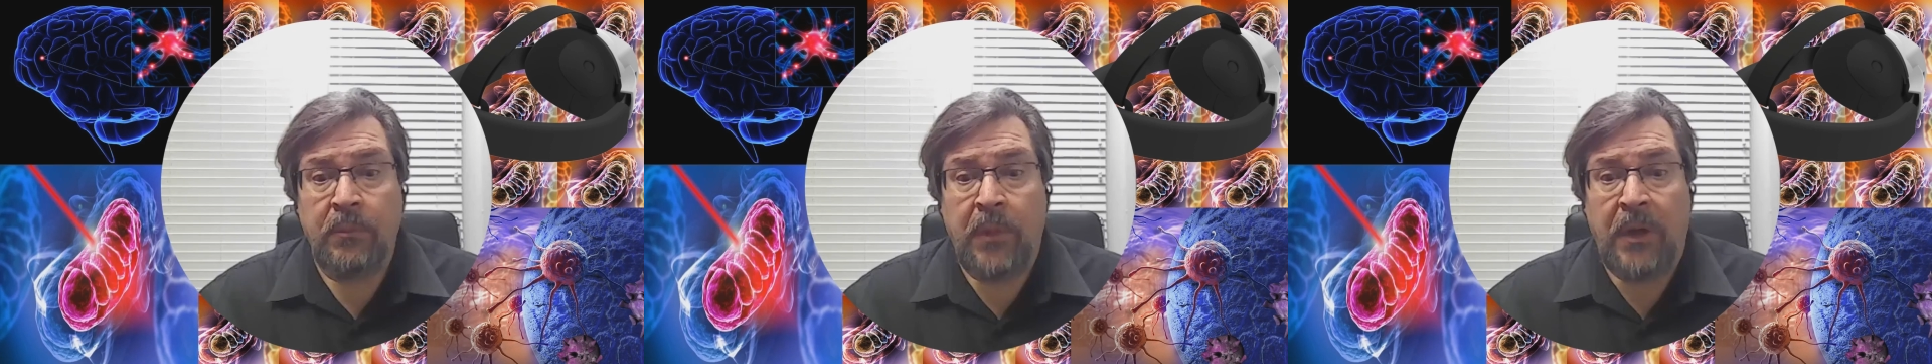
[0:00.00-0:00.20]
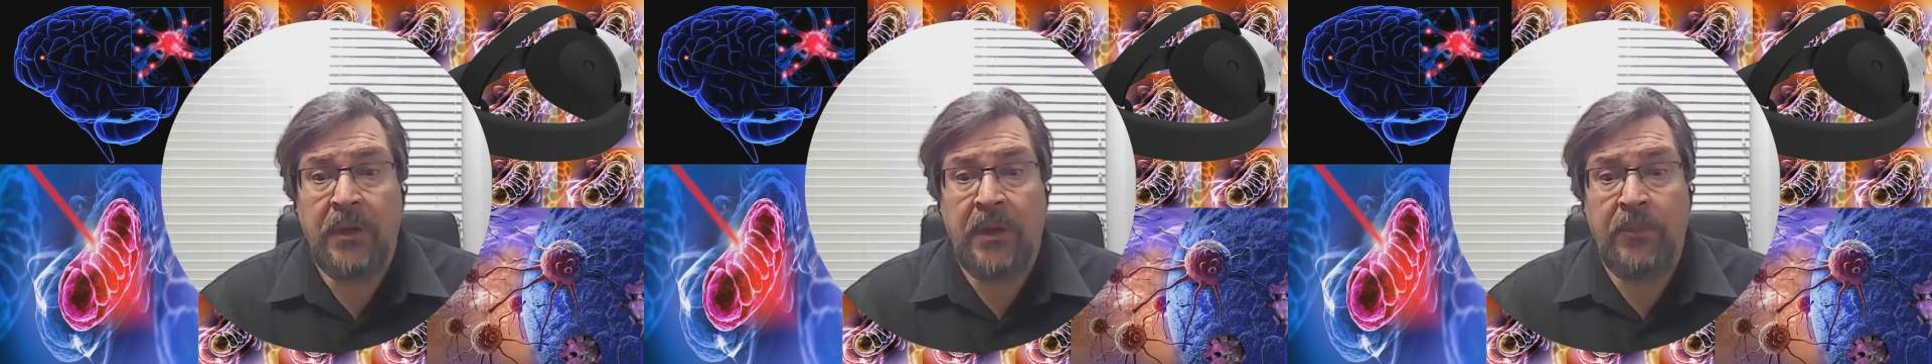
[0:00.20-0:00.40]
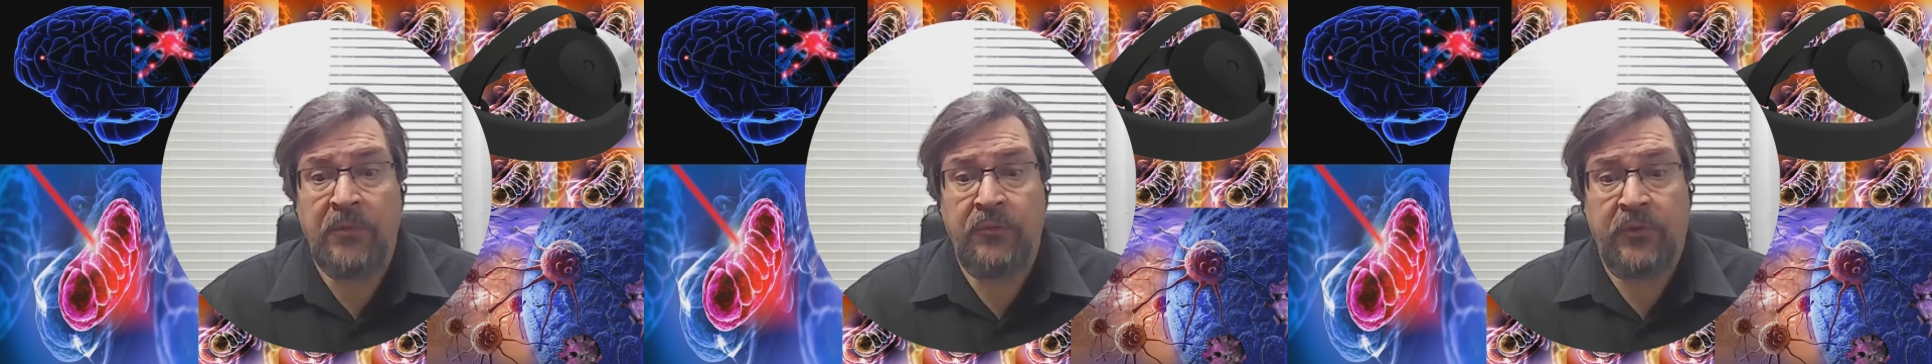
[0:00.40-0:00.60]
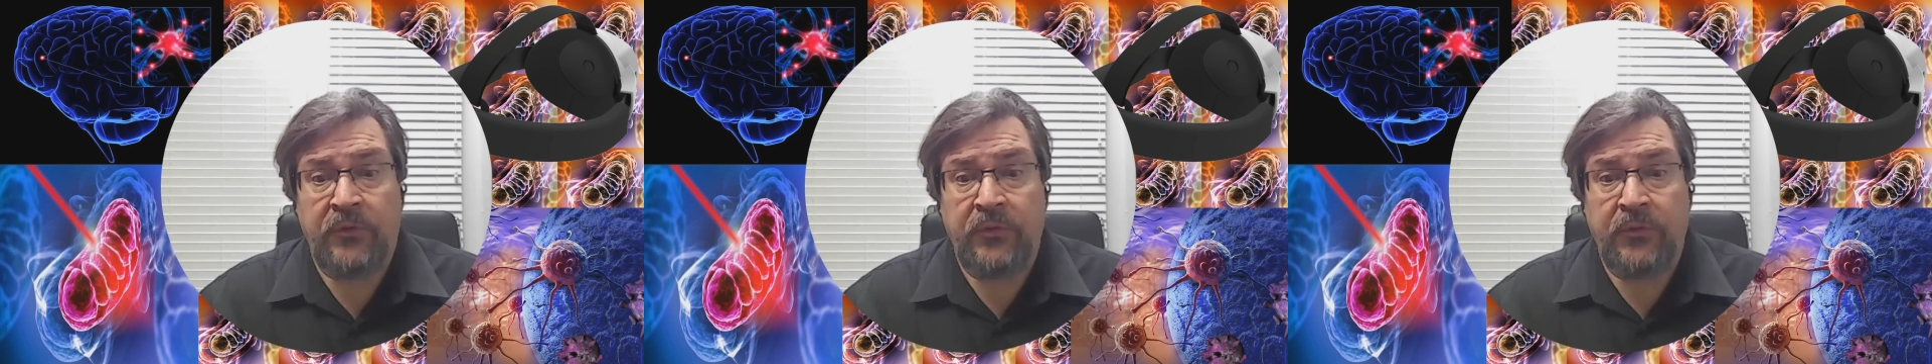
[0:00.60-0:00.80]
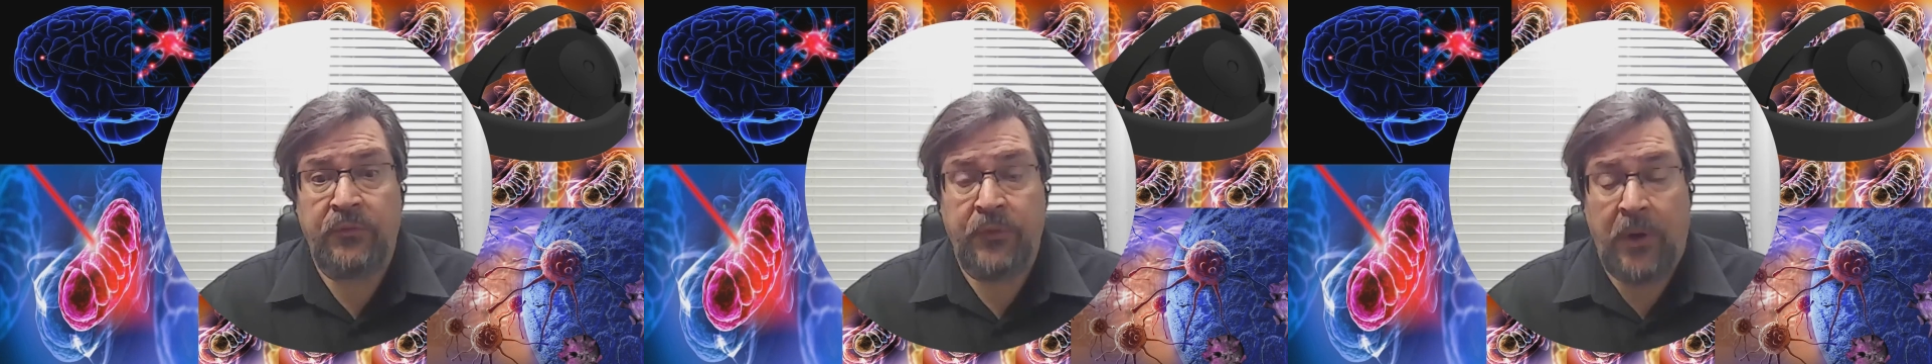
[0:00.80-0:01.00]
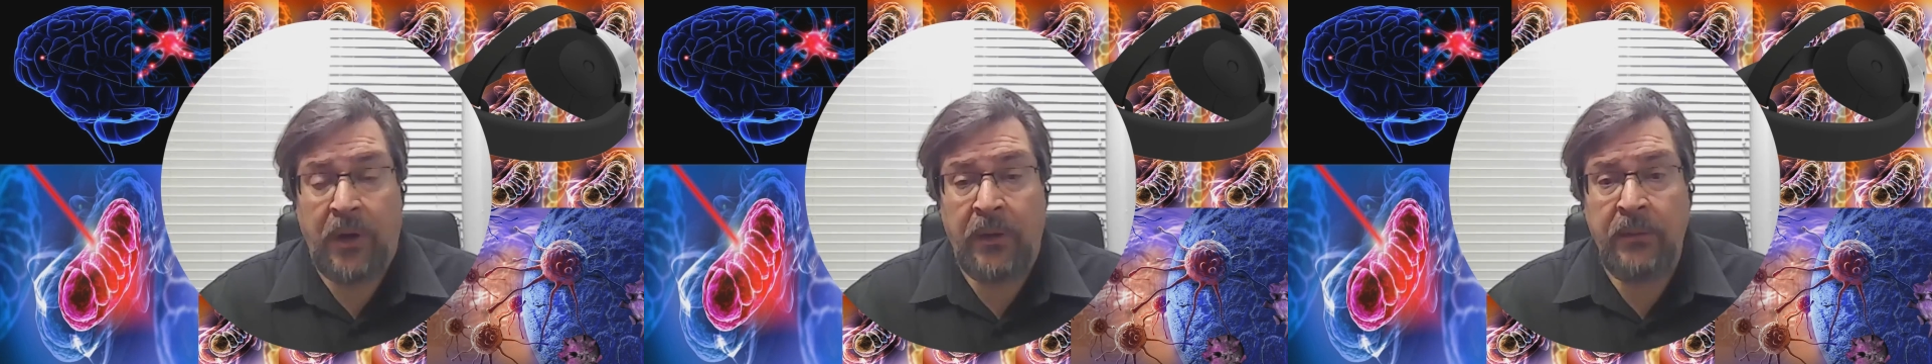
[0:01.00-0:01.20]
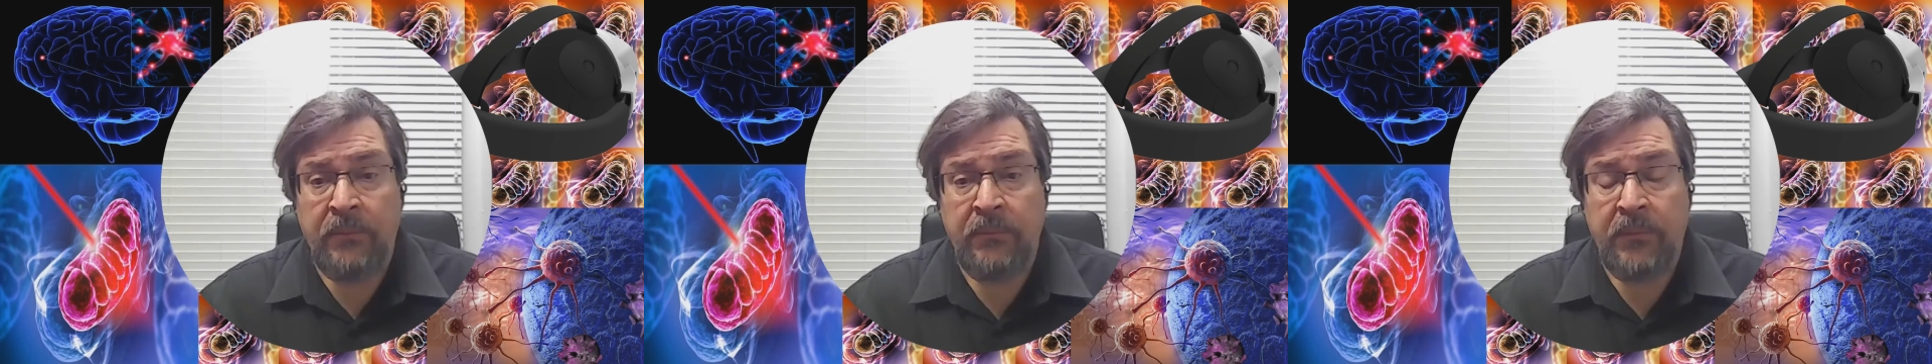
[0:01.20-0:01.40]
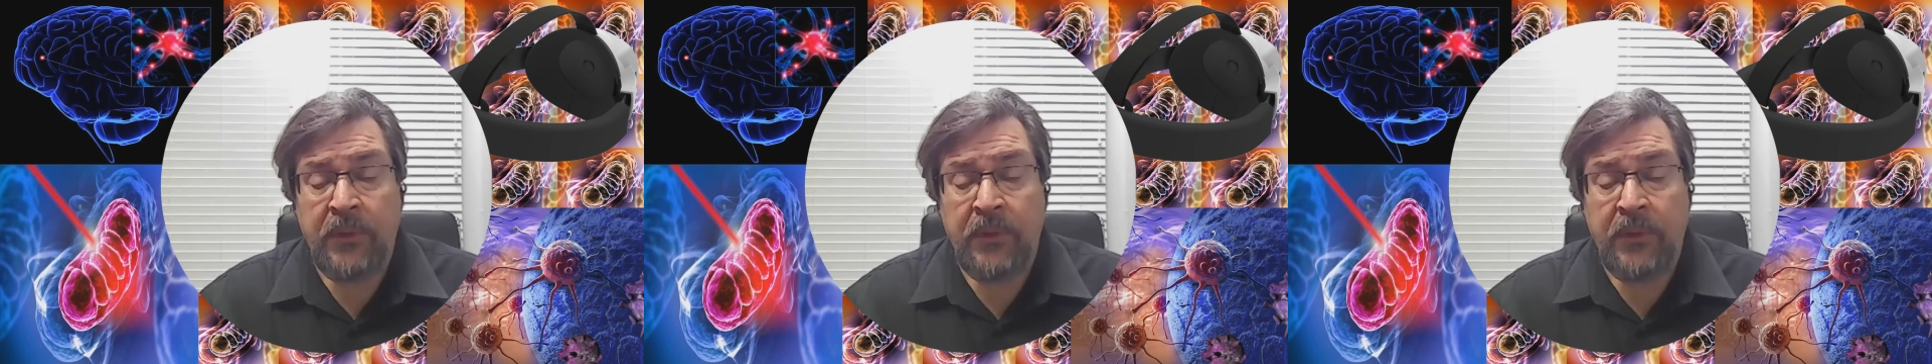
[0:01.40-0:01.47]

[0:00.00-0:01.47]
My name is Richard Frye.